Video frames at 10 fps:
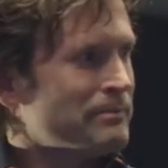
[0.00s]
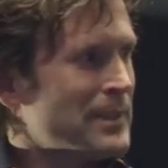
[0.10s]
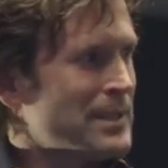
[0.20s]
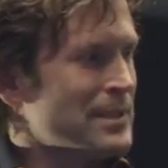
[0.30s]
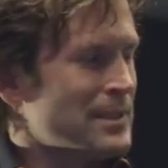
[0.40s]

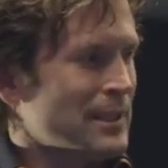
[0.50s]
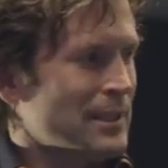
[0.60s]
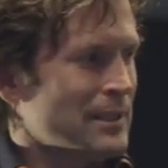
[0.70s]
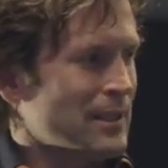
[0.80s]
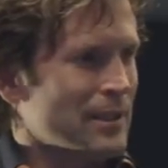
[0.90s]
This is
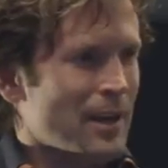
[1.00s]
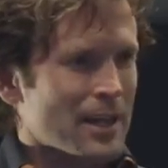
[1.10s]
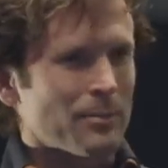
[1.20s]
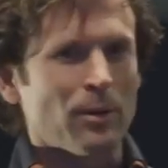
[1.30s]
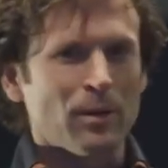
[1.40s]
the, it's on
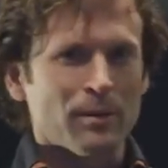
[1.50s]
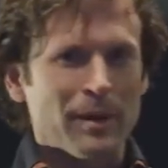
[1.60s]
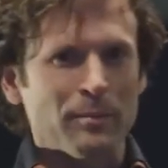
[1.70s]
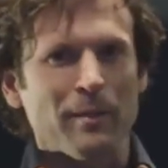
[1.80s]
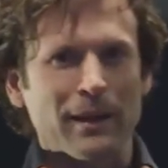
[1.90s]
Audible and
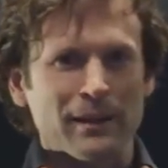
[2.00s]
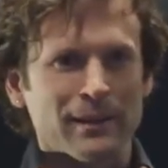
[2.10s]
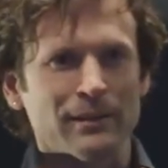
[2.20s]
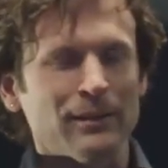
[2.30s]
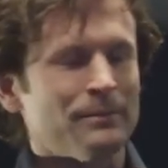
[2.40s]
paperback and
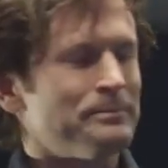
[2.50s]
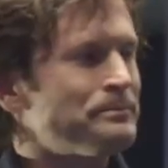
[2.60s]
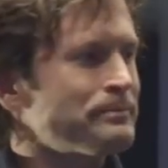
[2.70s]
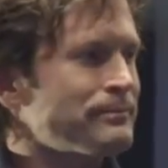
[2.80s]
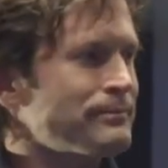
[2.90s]
Kindle.
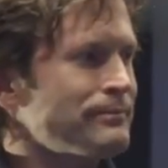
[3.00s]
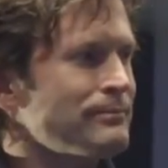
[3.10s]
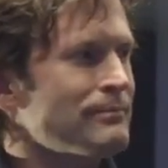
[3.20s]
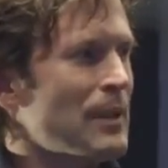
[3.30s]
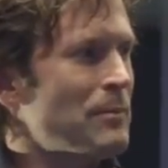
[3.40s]

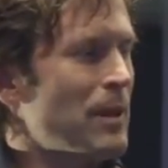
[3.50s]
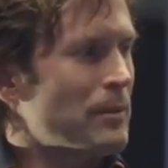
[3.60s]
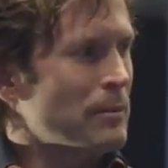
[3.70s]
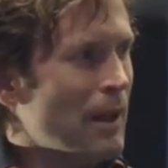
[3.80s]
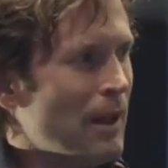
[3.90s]
Blah,
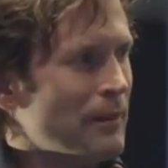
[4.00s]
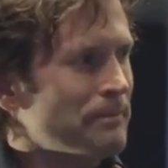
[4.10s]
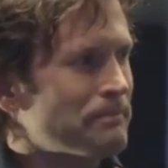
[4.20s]
blah.